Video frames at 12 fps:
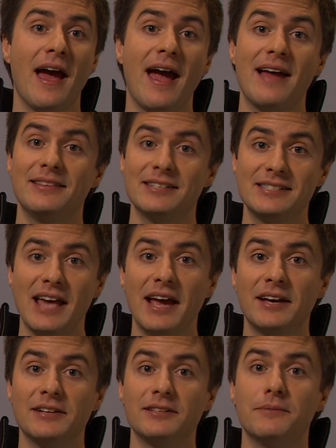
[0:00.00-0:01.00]
and the
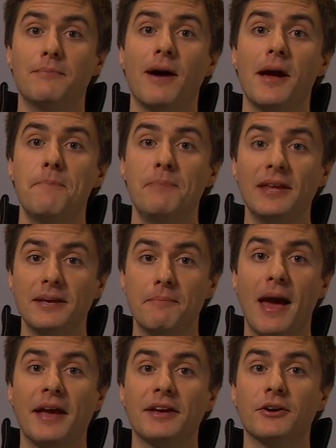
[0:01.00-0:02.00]
second by
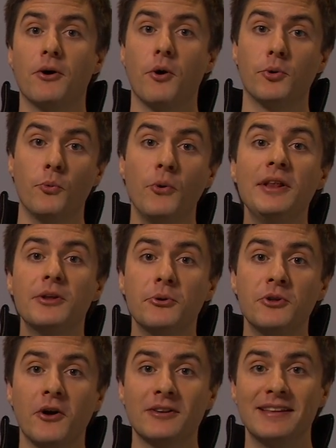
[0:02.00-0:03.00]
piggybacking on
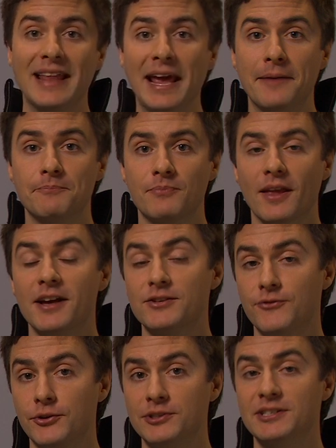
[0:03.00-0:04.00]
window.name as
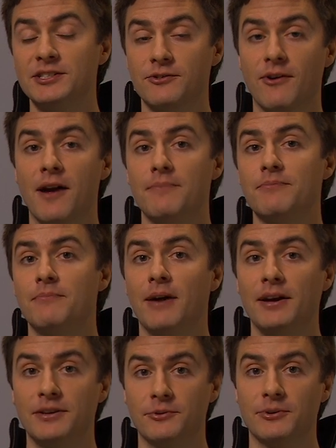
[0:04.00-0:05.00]
first described
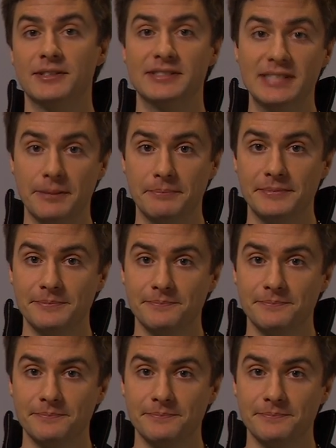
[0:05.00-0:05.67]
by Chris Zip.